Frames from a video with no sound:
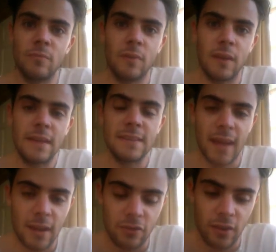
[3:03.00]

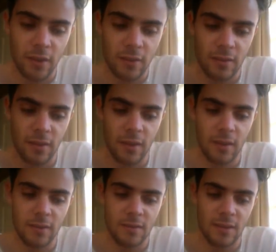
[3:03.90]
intention
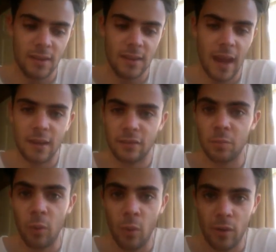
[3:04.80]
to to get
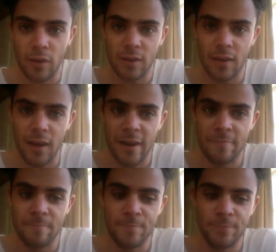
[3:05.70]
support
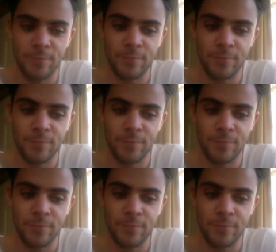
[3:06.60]
um,